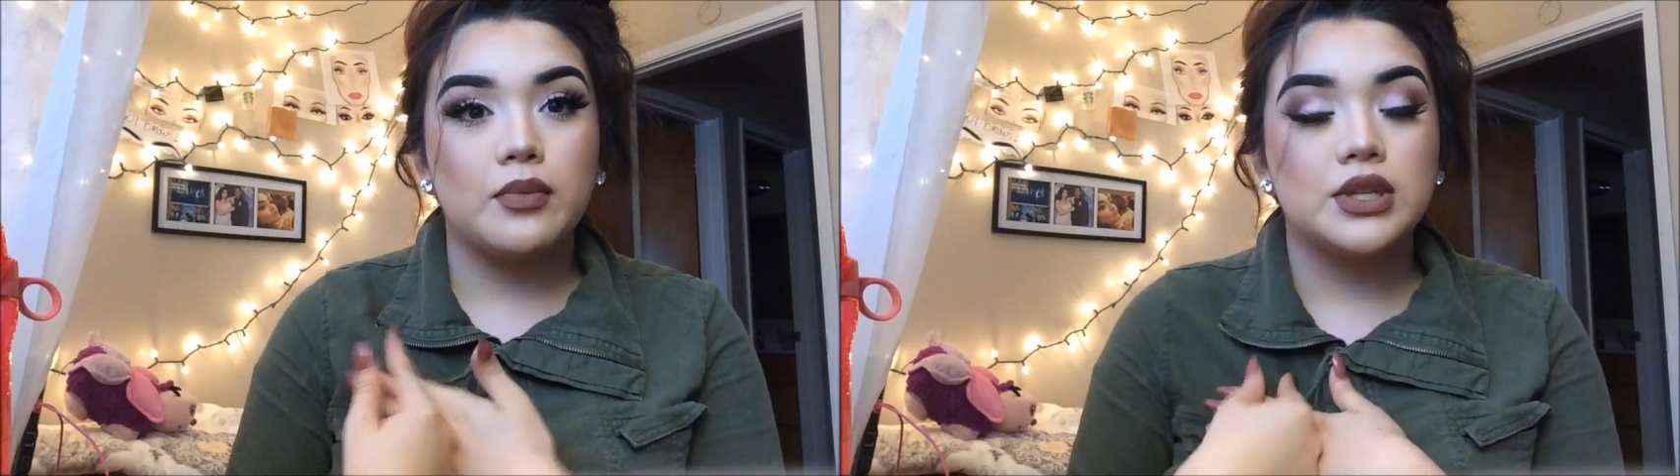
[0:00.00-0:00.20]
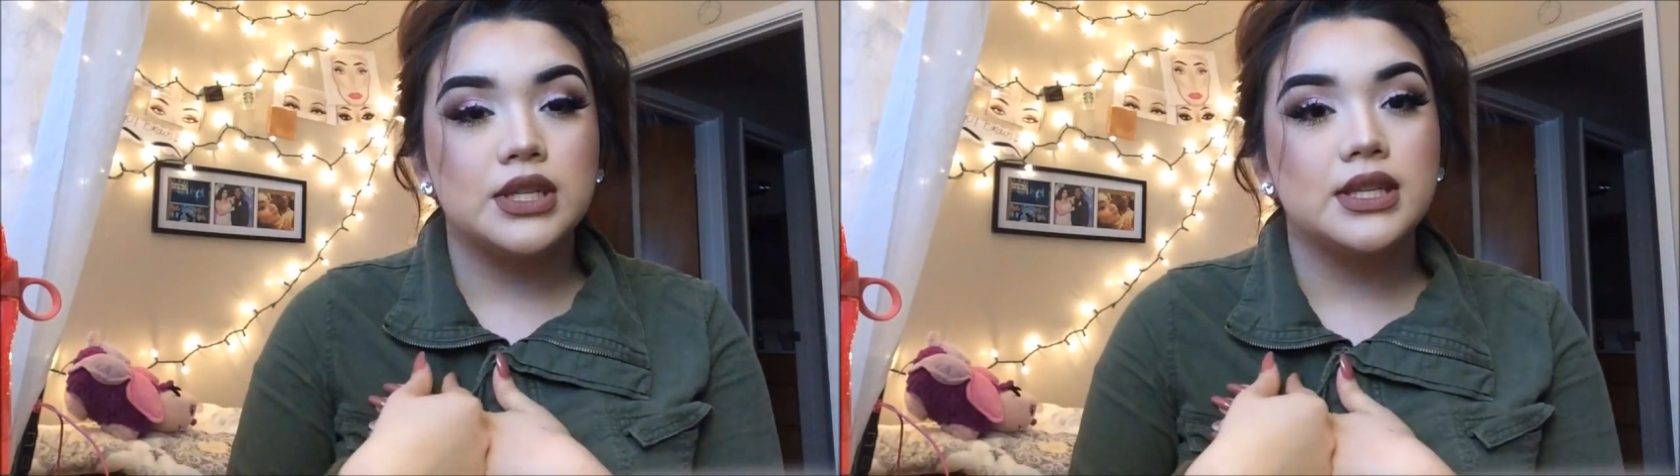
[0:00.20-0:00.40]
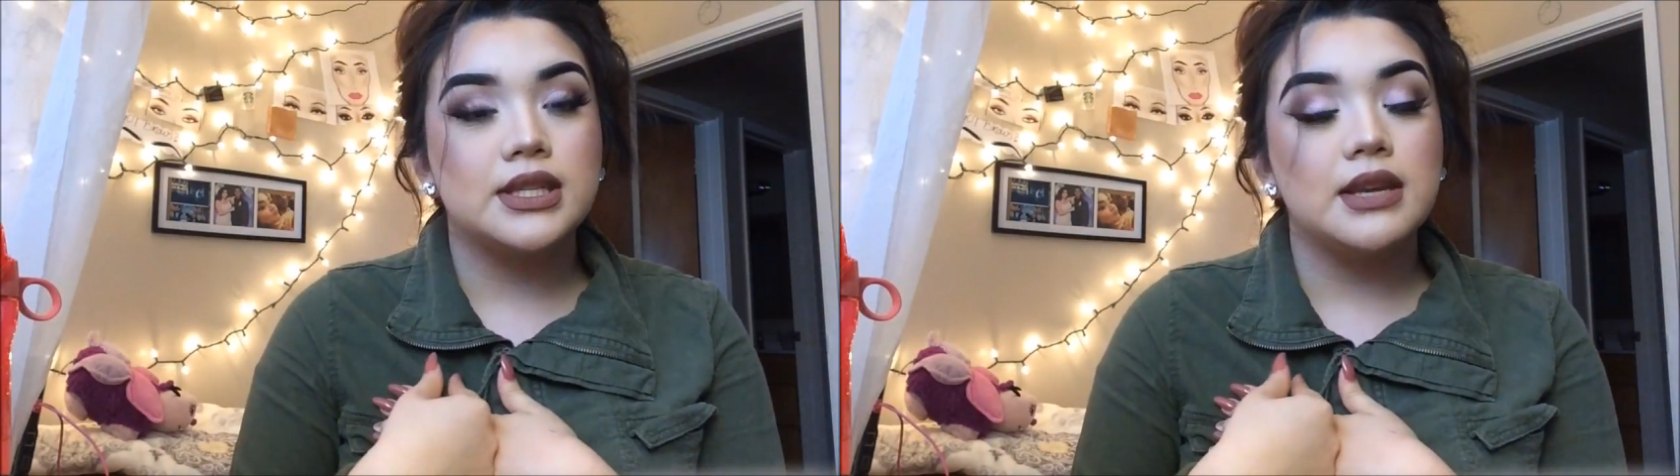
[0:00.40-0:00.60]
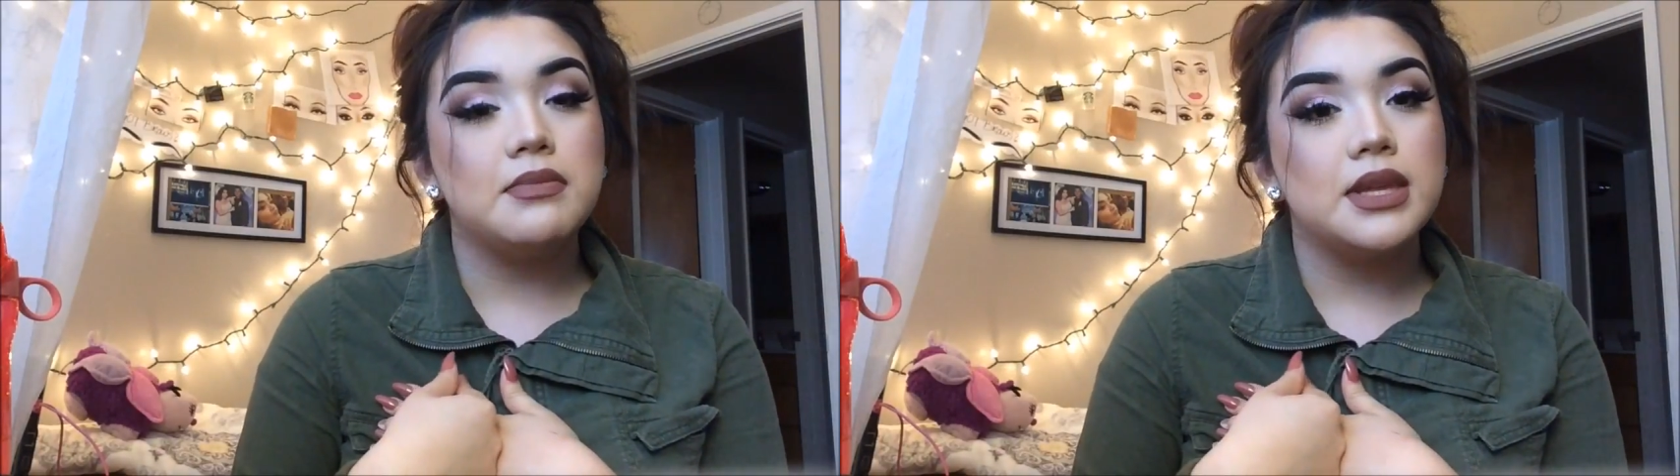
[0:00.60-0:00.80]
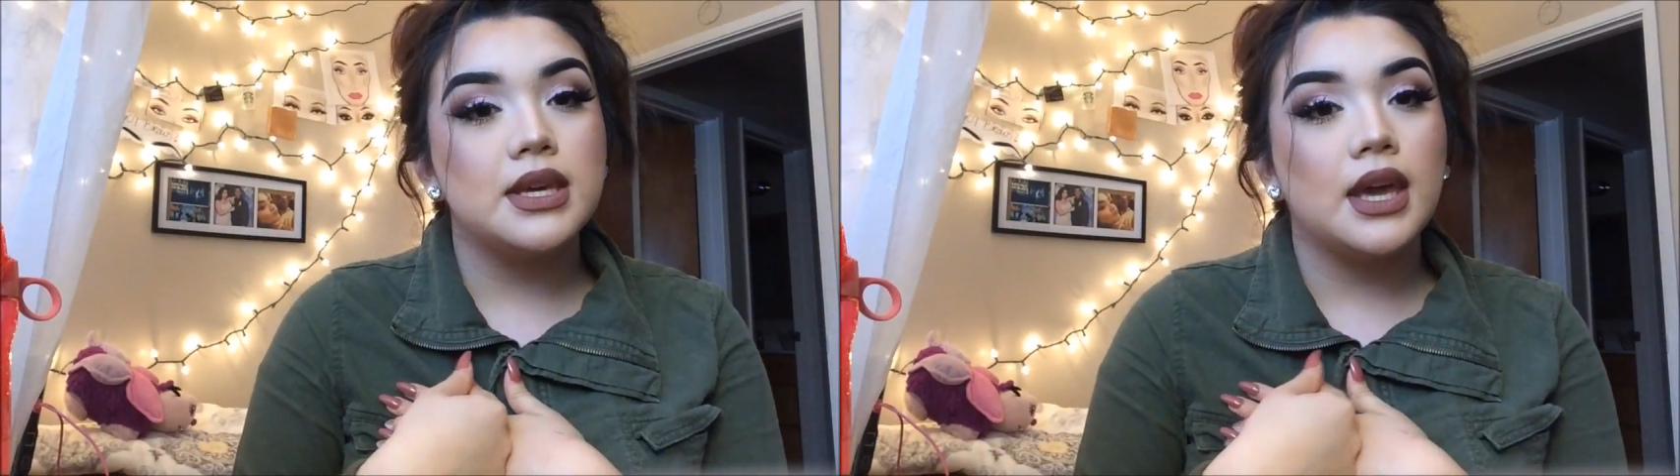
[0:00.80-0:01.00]
which is the same
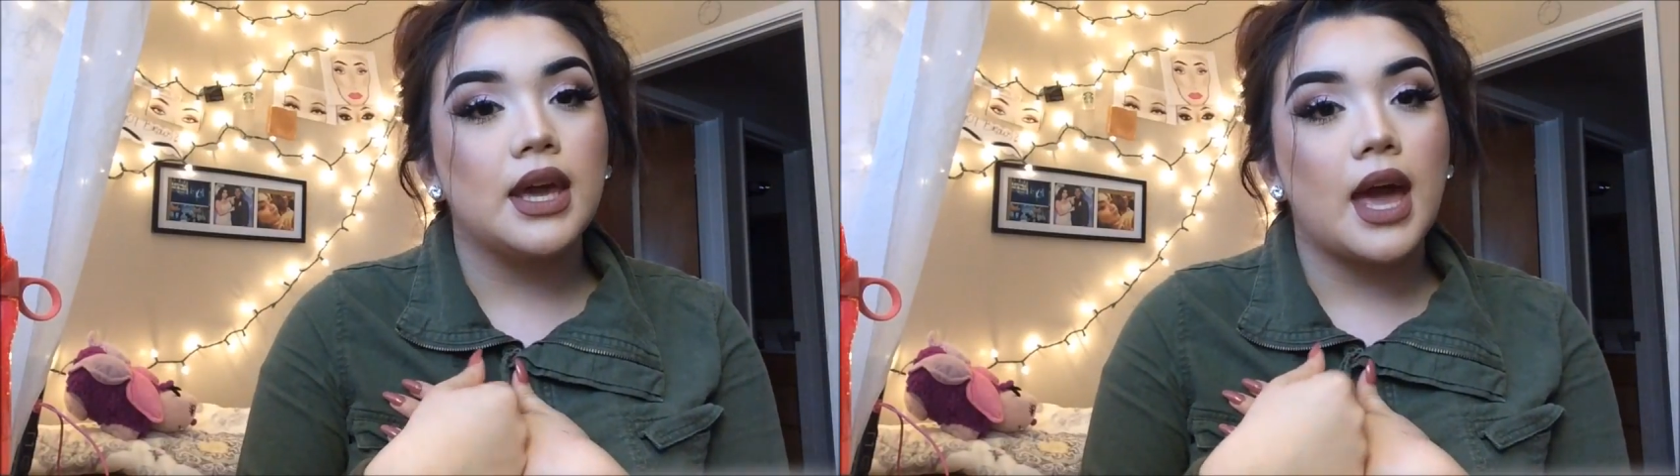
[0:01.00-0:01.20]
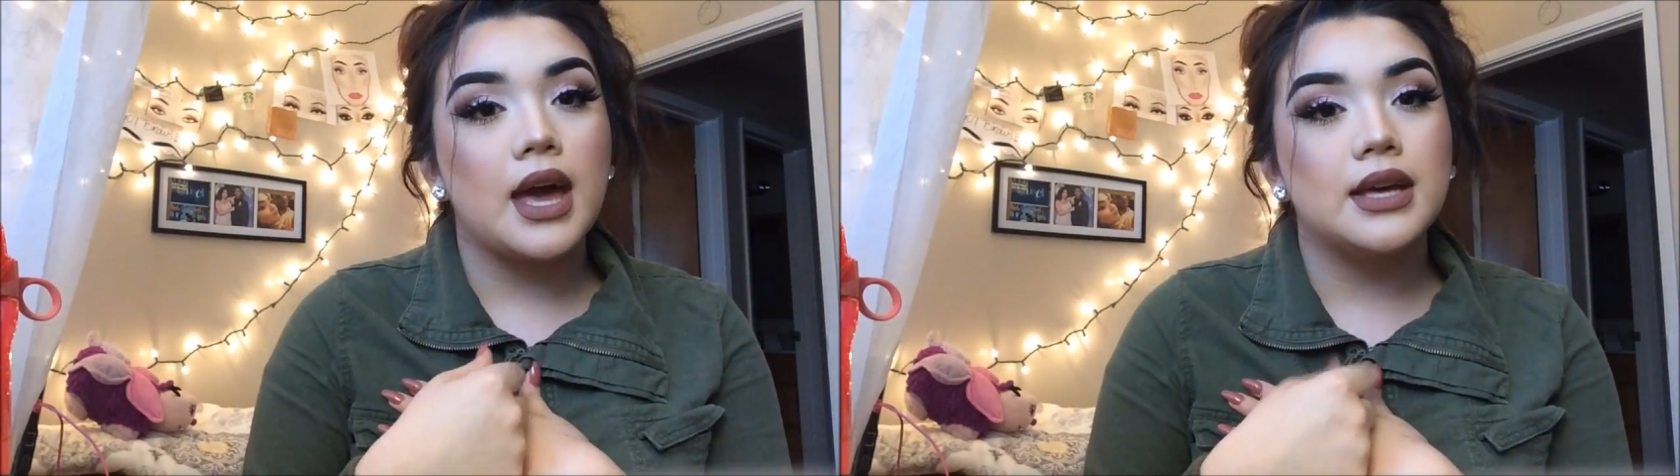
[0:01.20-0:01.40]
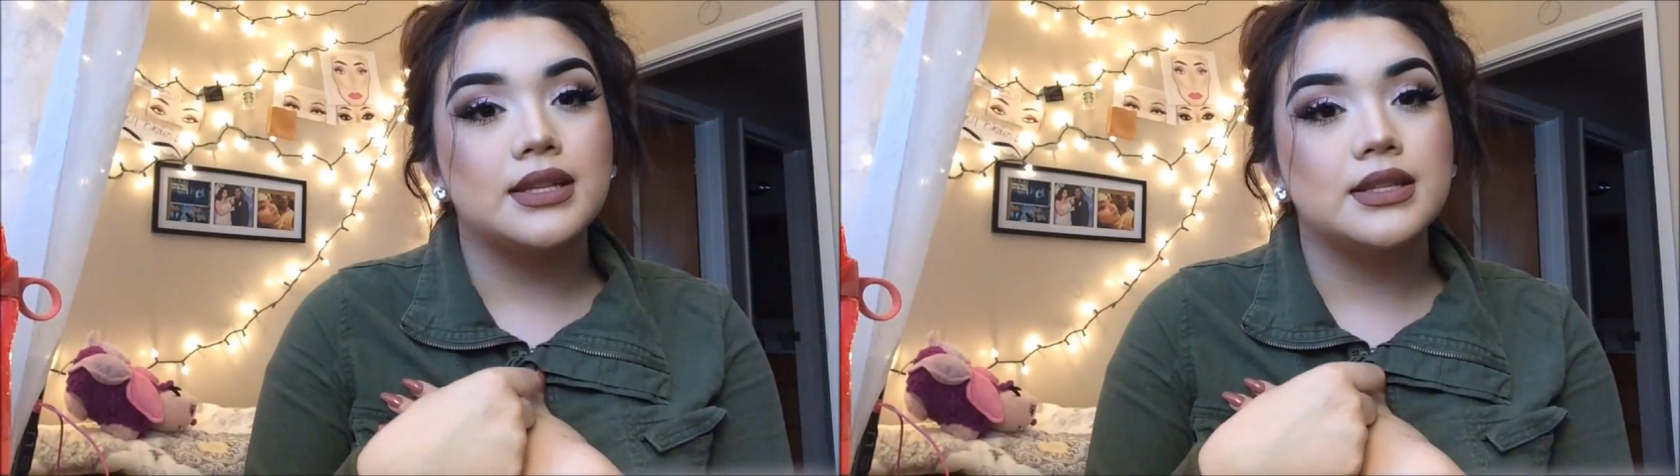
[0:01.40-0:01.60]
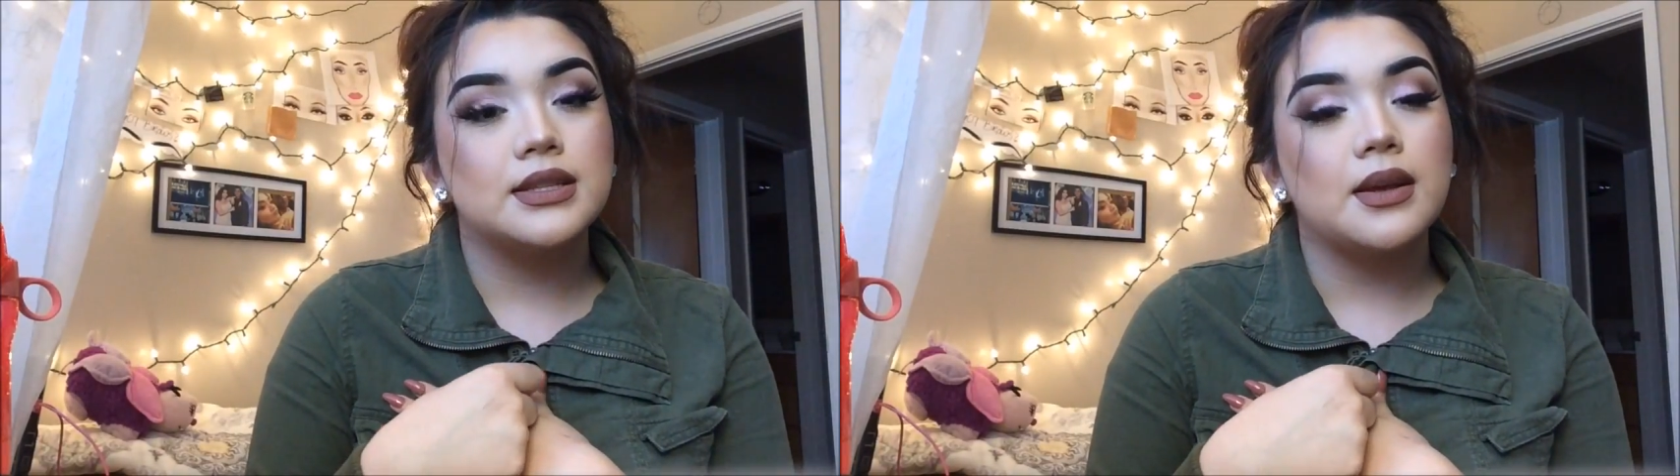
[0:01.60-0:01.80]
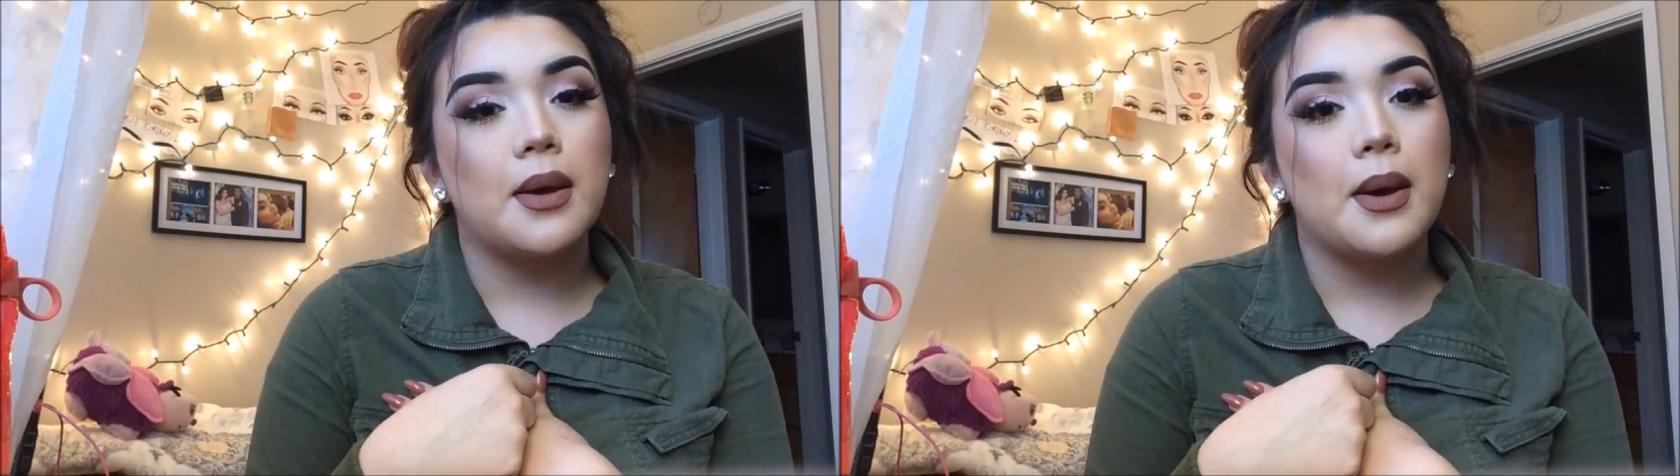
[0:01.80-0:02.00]
thing as